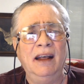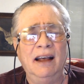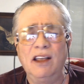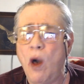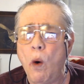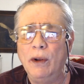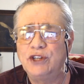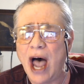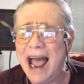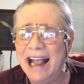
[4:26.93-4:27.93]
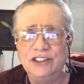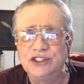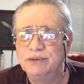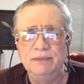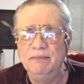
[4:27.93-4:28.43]
go as high
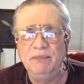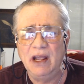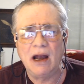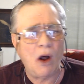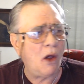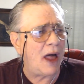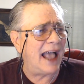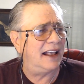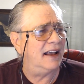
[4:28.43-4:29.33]
as, you know, like